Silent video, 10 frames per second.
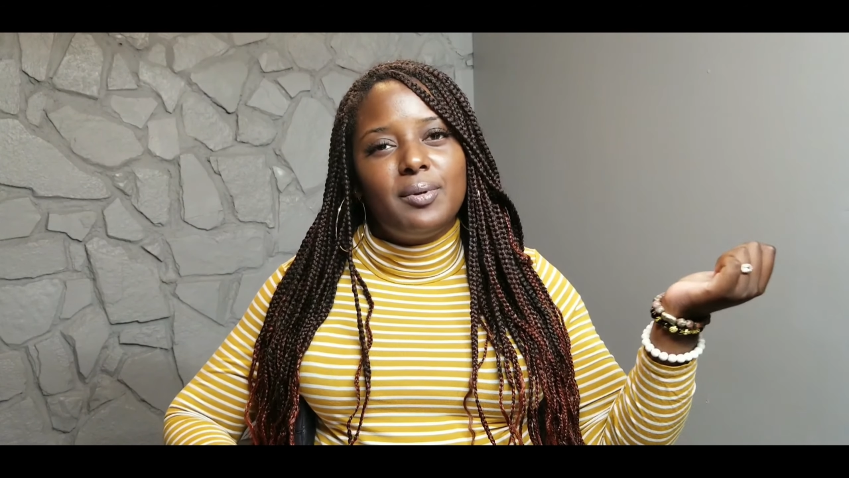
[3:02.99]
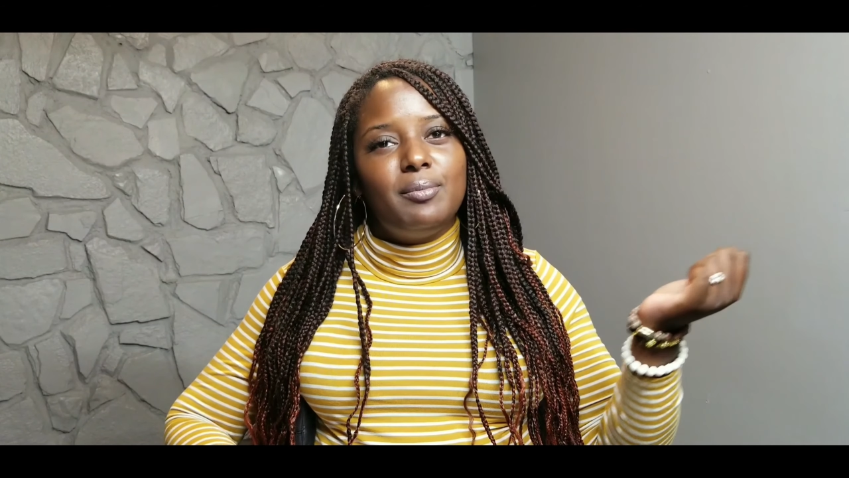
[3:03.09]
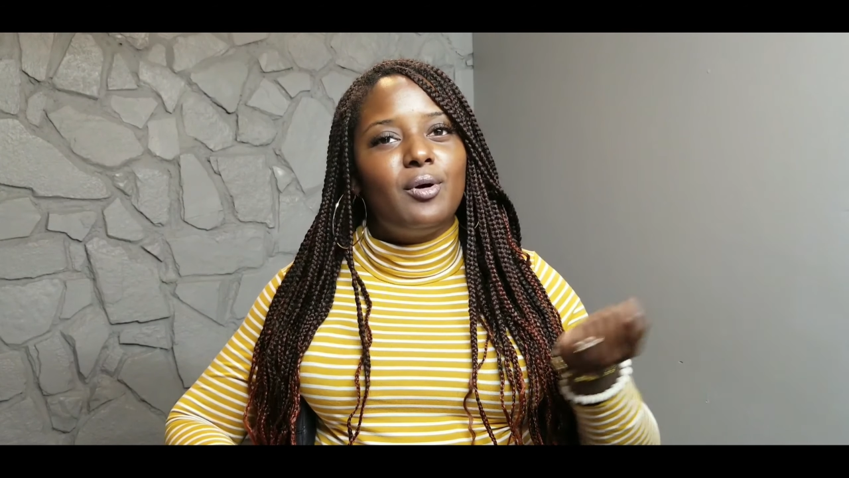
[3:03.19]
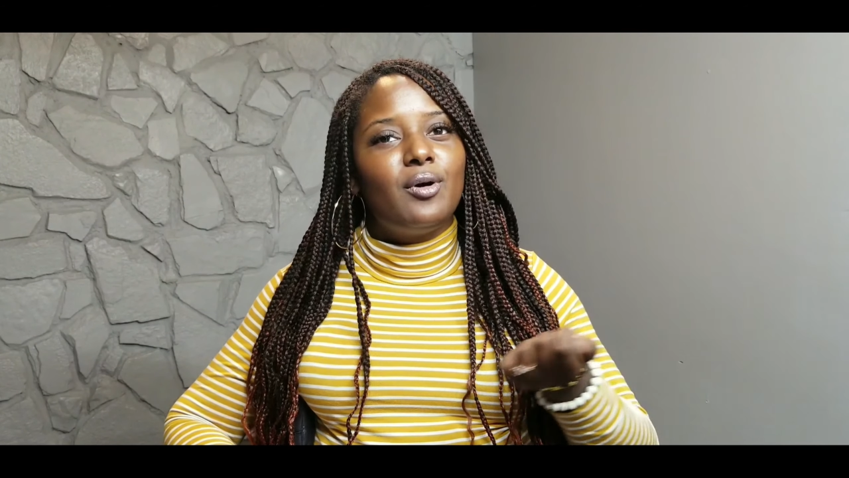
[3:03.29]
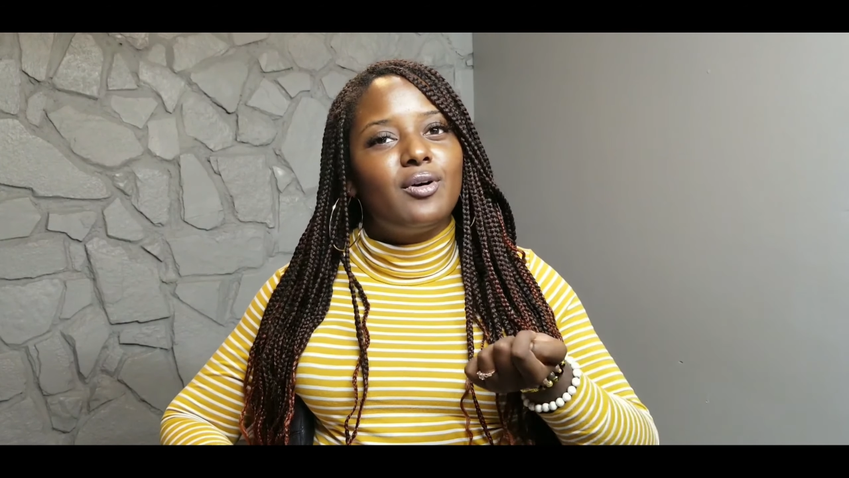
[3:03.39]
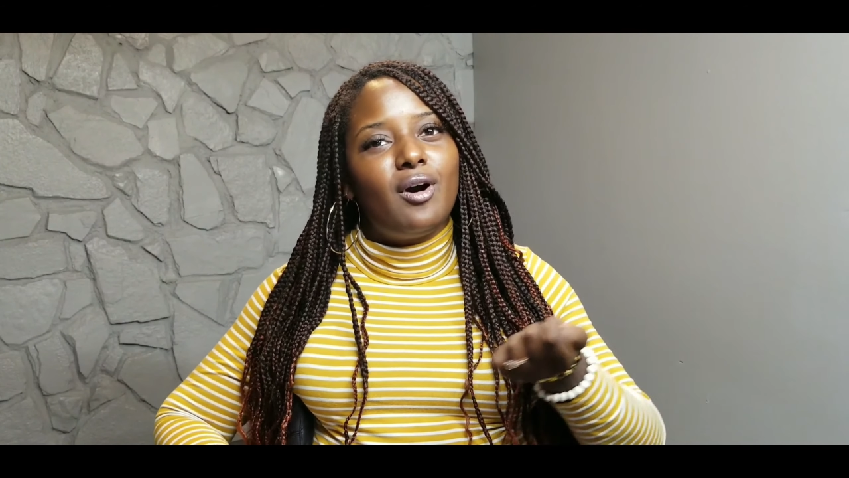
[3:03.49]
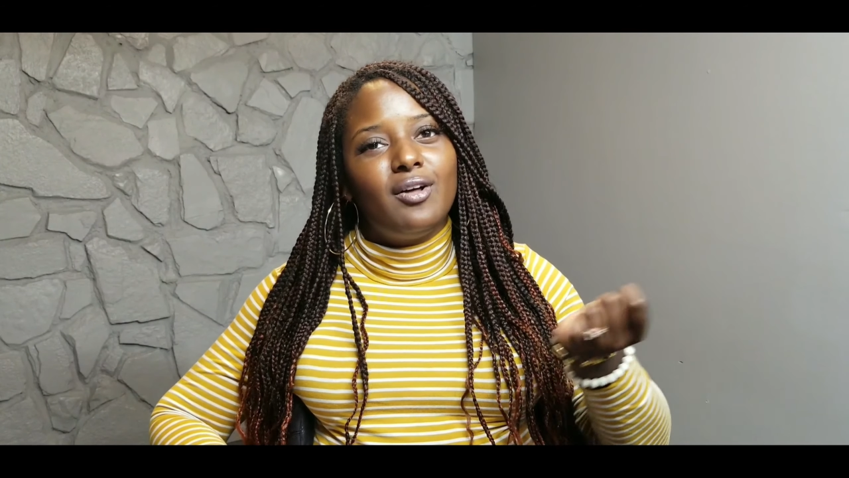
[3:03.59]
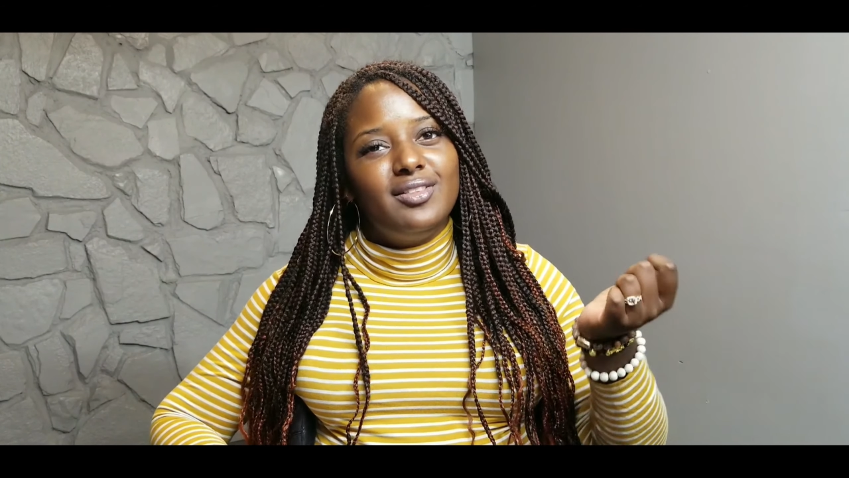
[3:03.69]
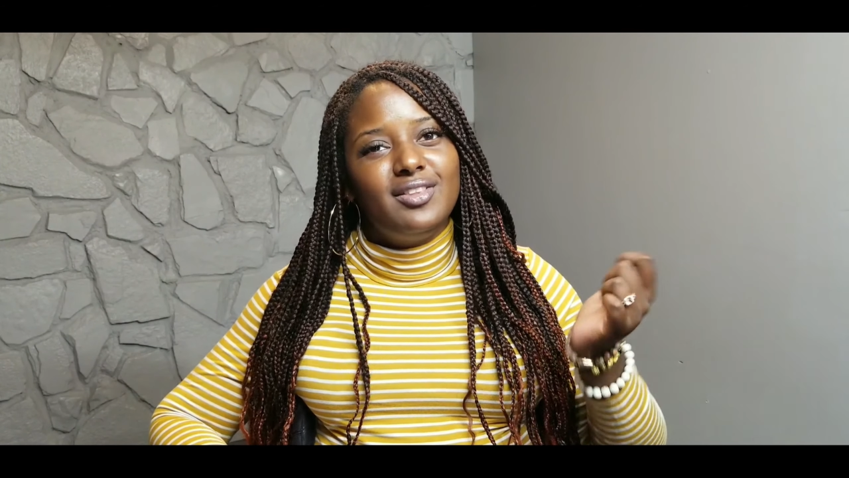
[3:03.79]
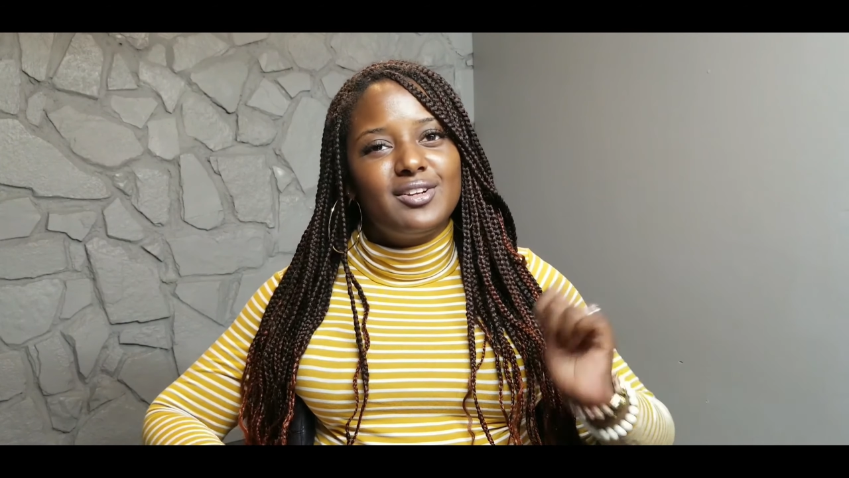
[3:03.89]
people call
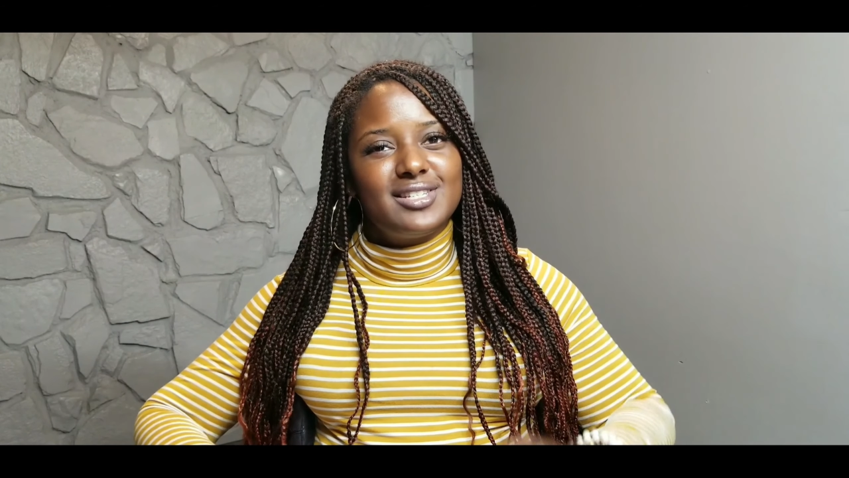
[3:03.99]
in their